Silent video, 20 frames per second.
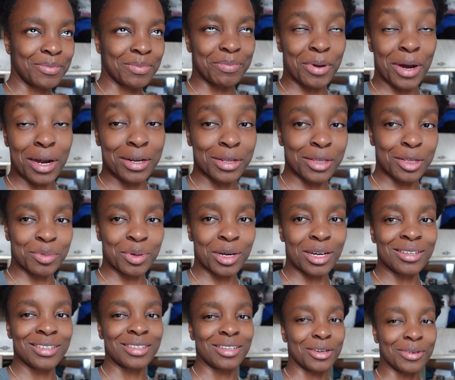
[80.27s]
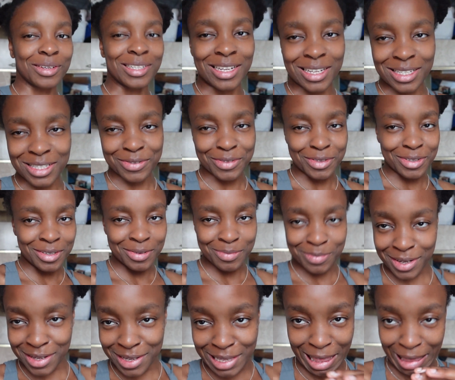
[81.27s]
Pardon the pun, you know, intensive unit.
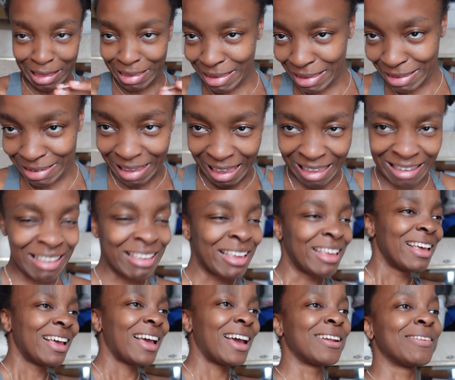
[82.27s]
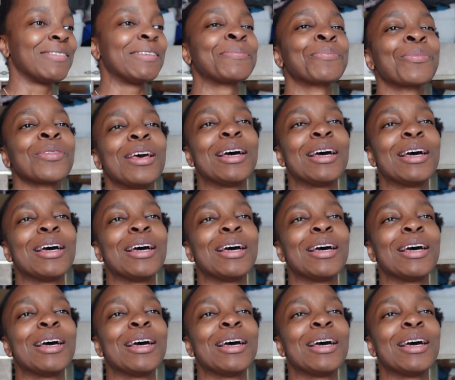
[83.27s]
But anyway,